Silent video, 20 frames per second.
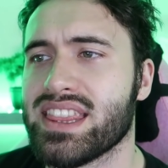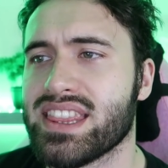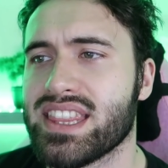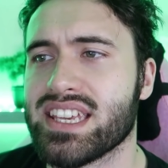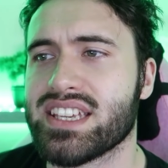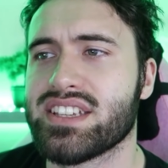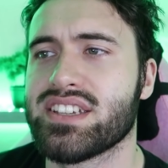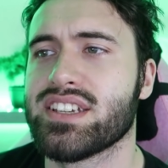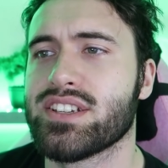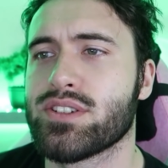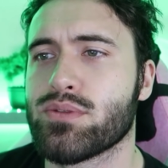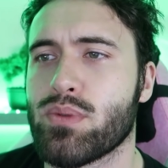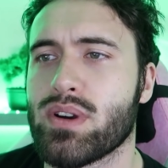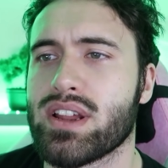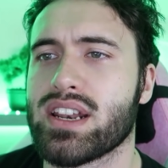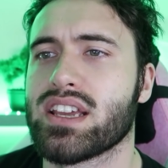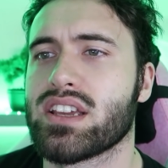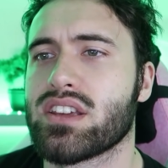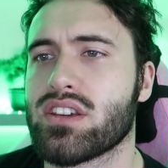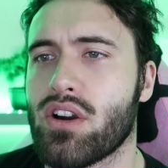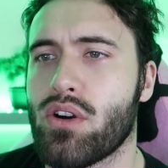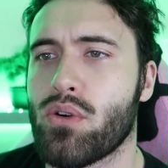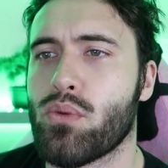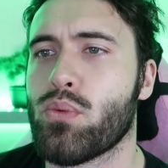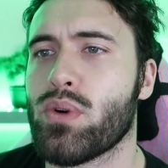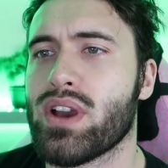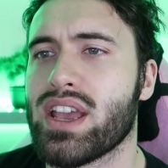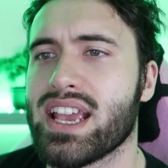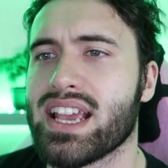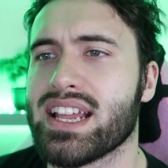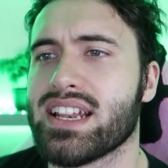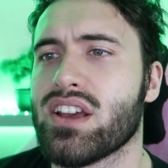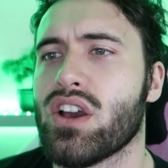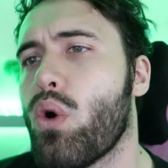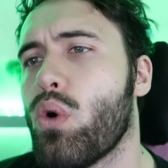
And this is when it got weird.